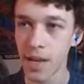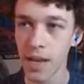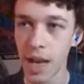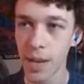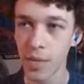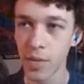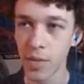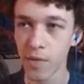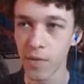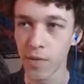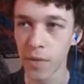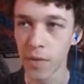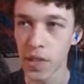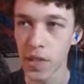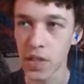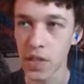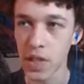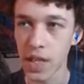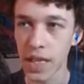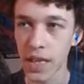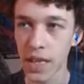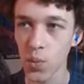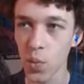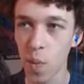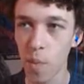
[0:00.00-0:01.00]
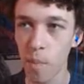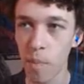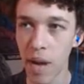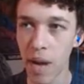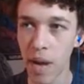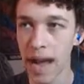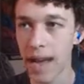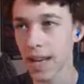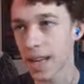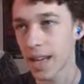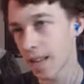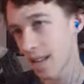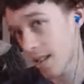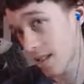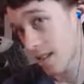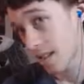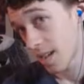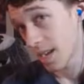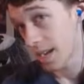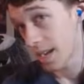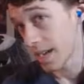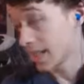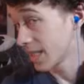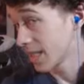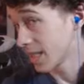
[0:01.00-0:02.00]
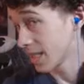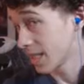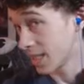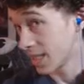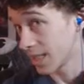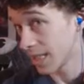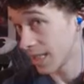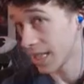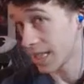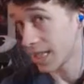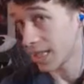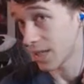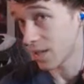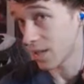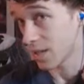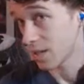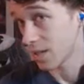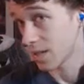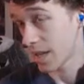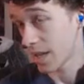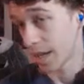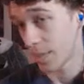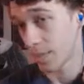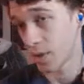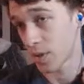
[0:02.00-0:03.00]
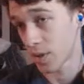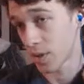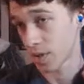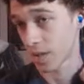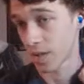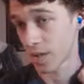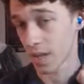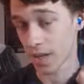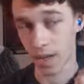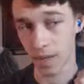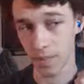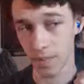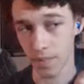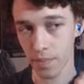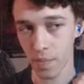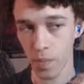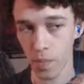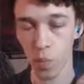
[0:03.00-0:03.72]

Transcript: Episode 56, we're back, and it's Lily, dude. Episode... I, uh,